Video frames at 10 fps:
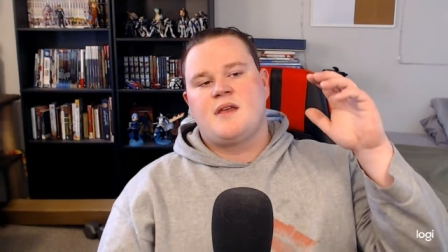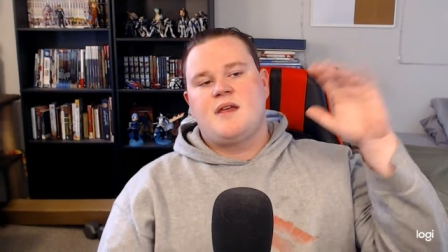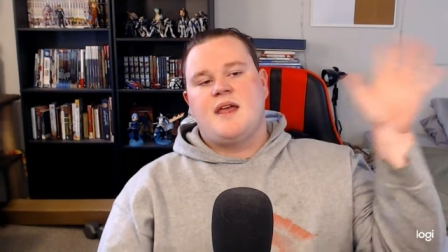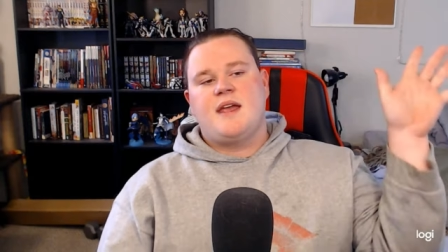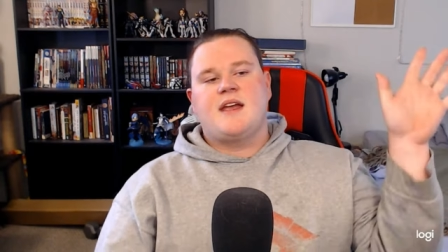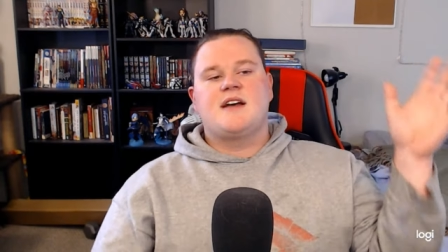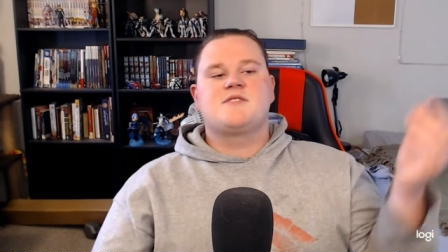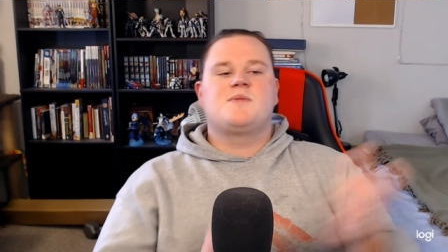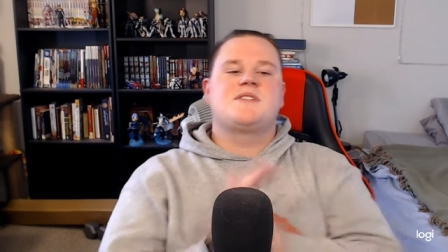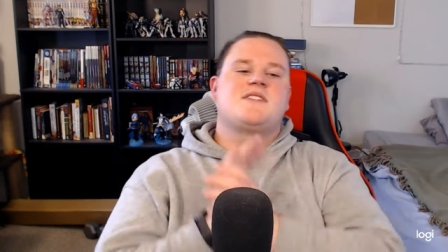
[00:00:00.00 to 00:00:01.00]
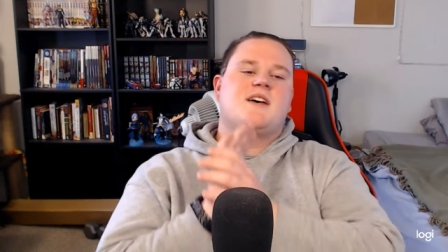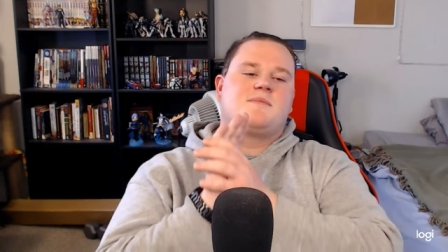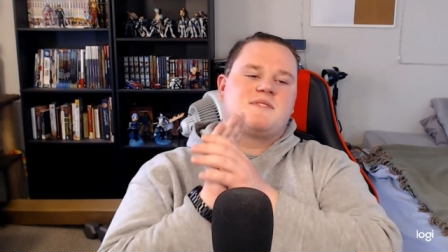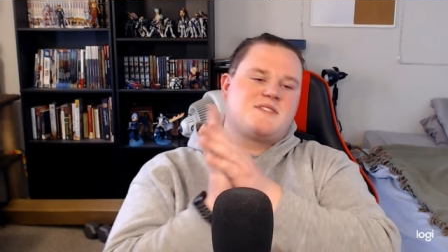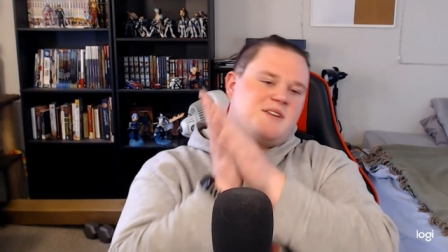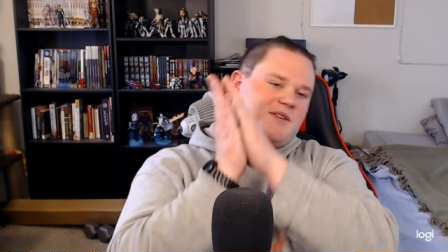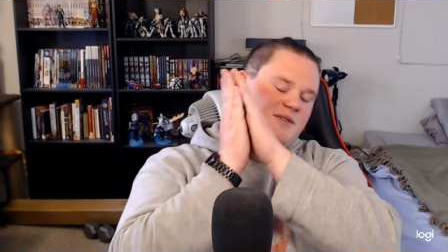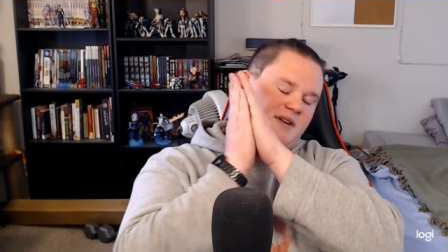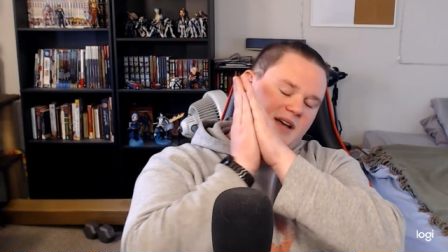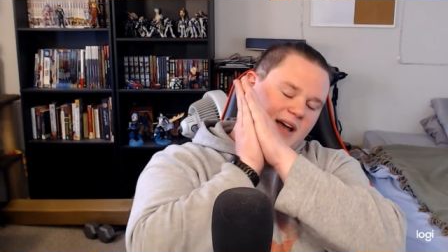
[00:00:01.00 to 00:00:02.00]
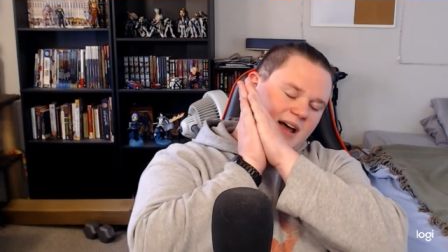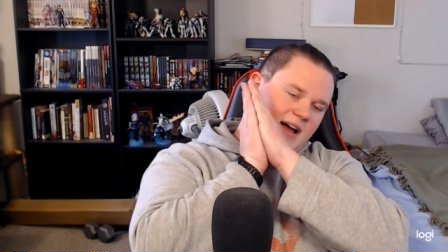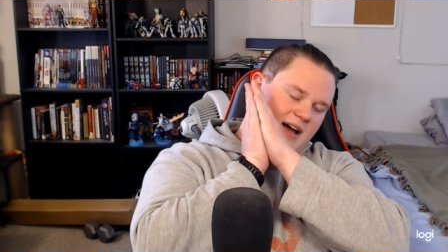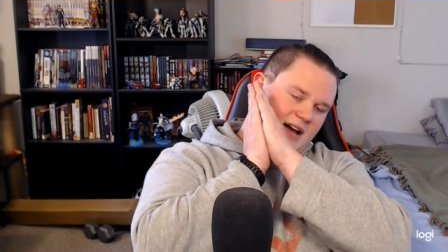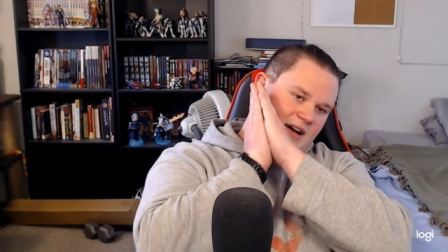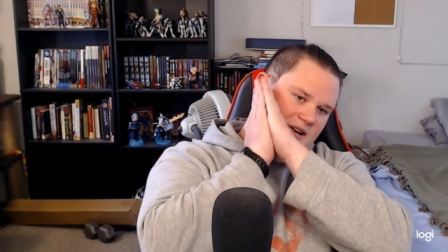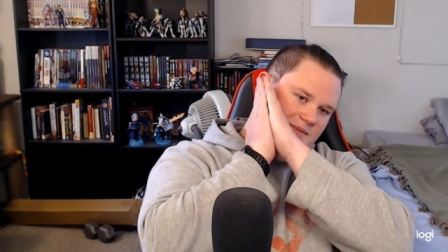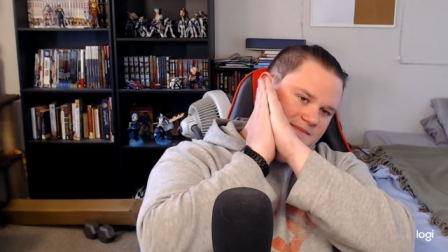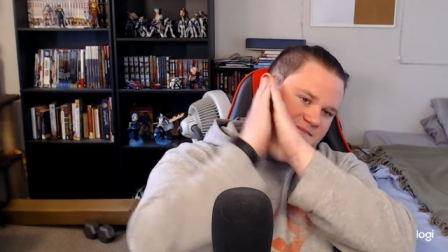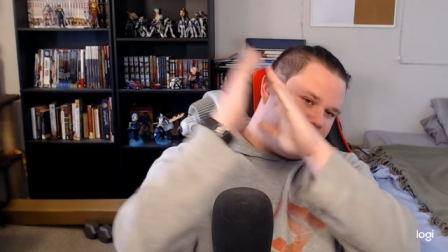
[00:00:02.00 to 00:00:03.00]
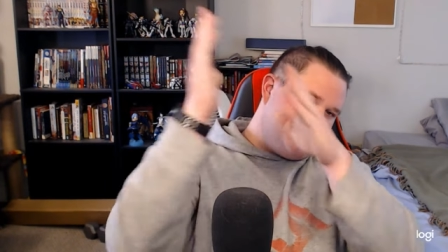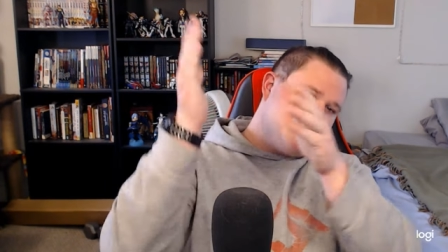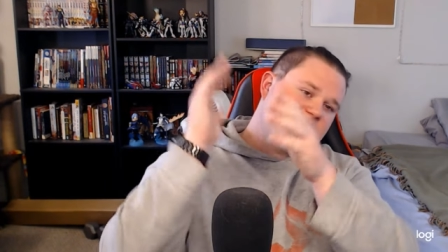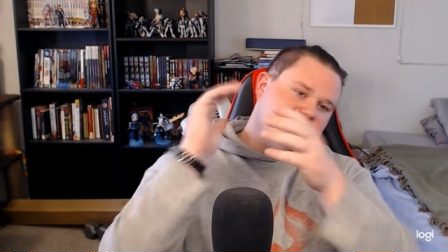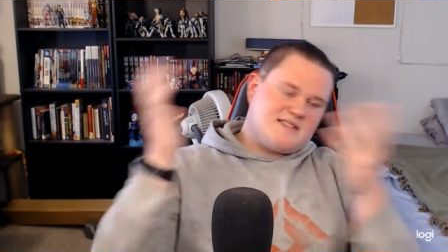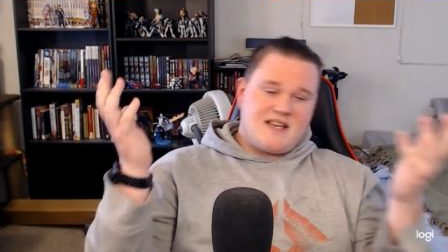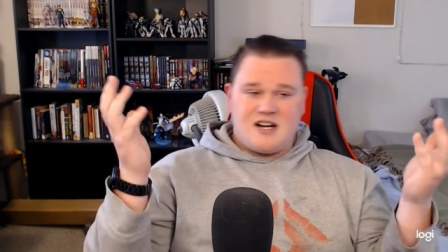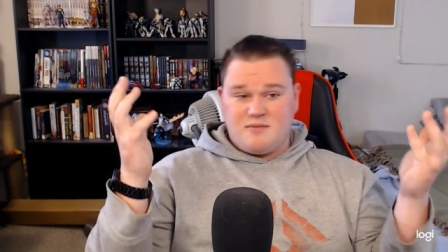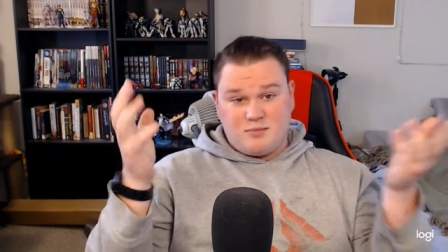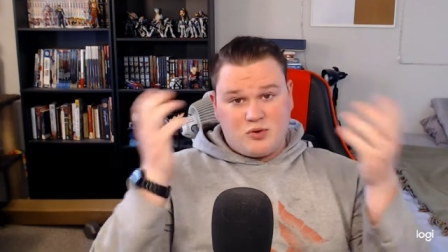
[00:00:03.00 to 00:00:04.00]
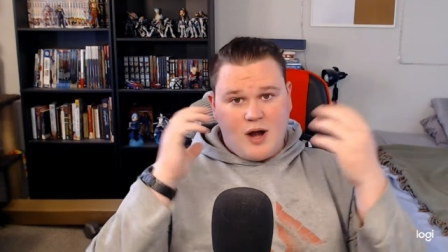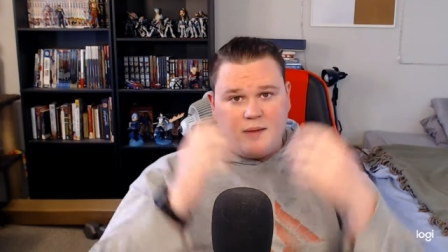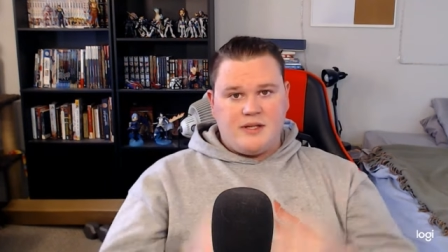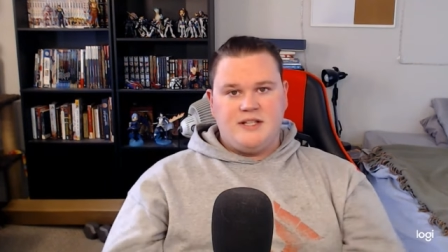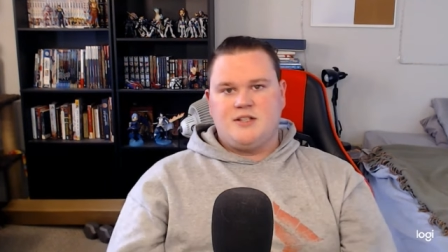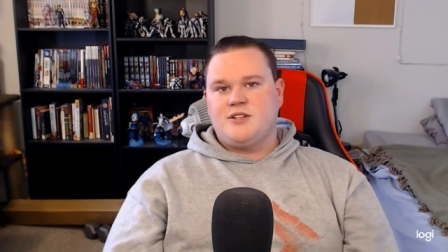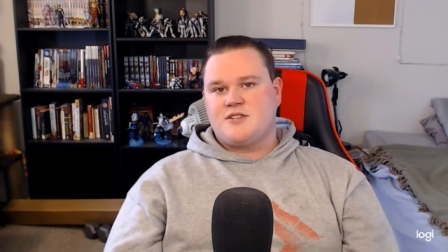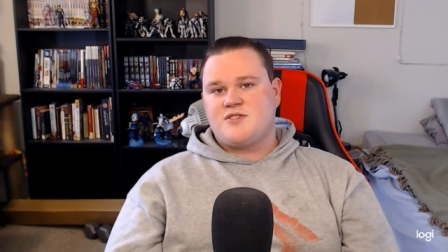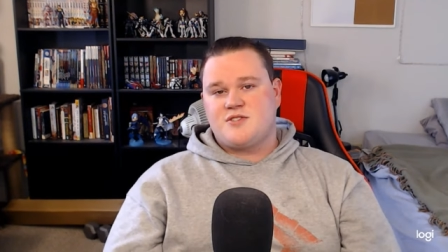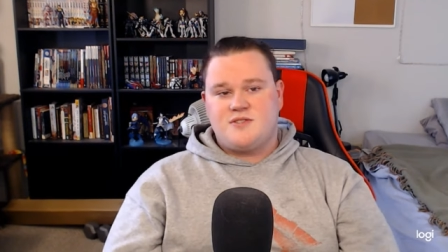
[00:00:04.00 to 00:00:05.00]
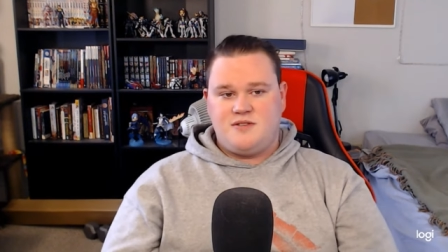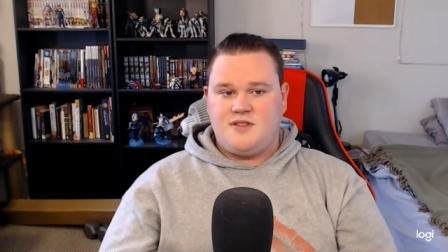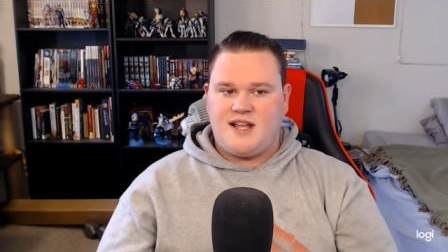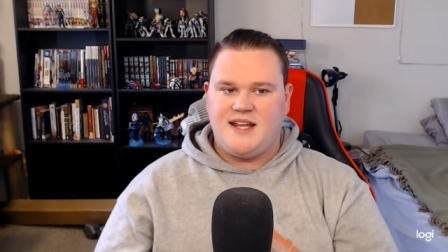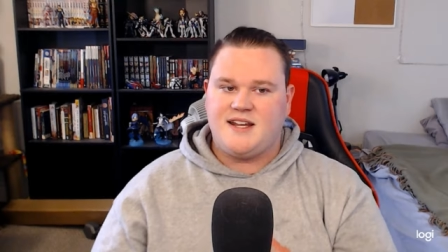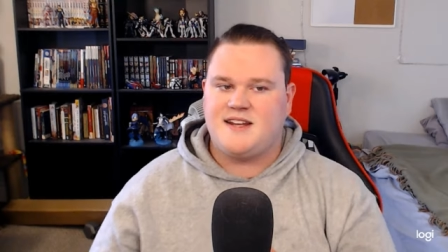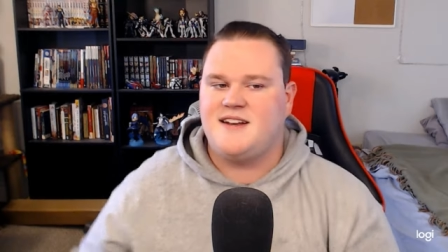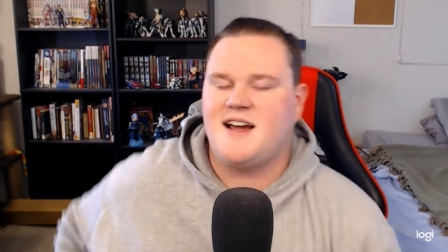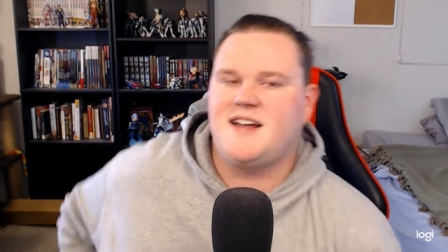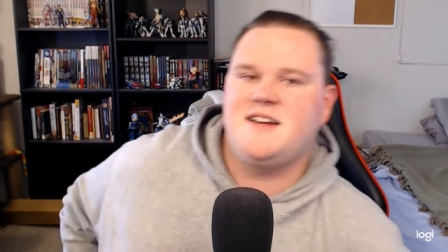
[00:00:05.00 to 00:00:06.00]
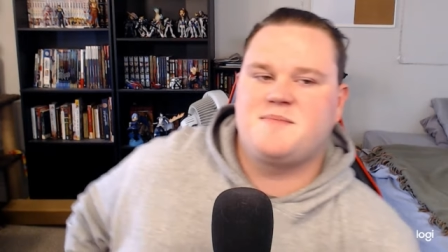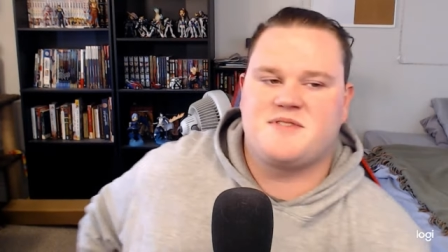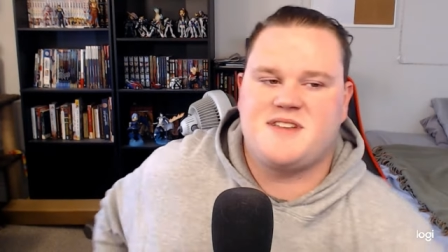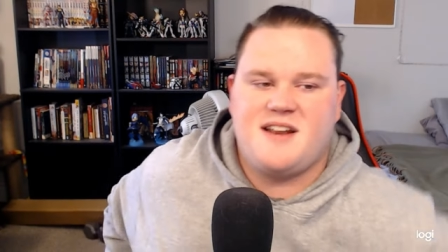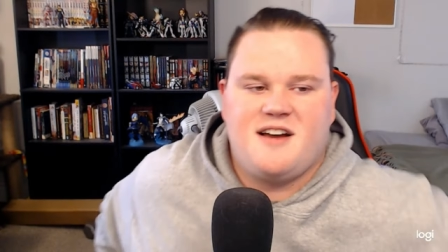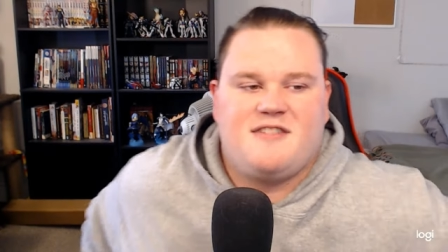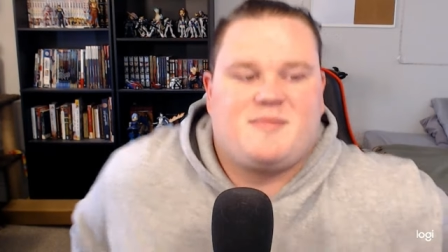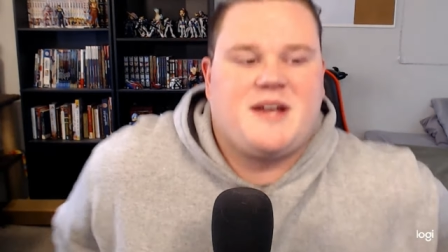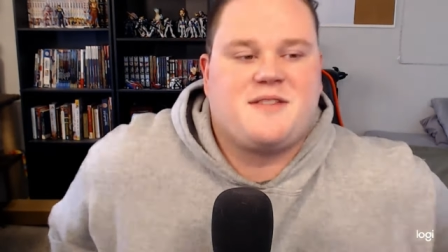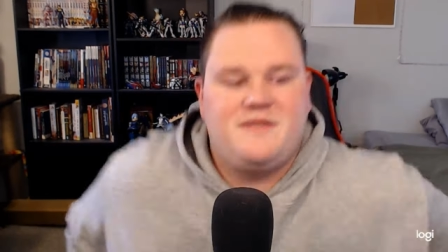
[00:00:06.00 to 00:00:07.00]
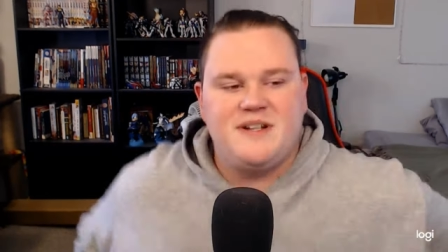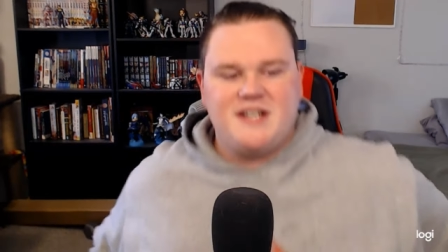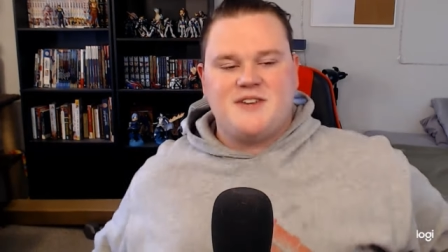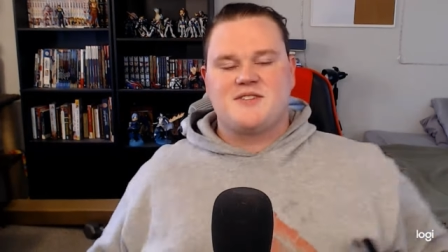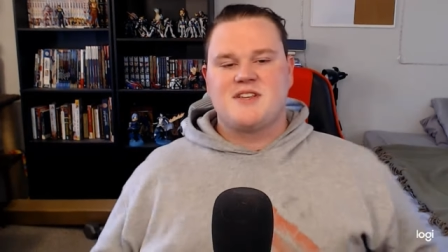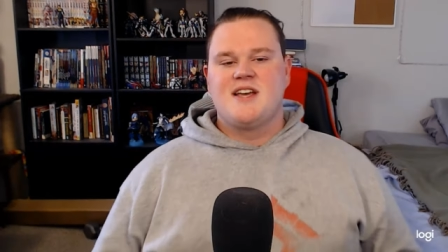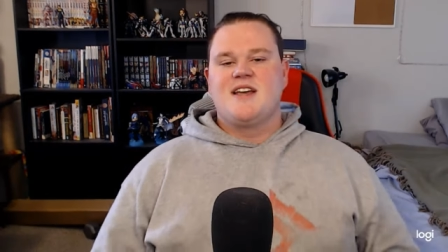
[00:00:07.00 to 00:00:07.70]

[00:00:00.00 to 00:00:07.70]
Hey guys, what's up? So, um, this setup probably looks like 90% of my other videos,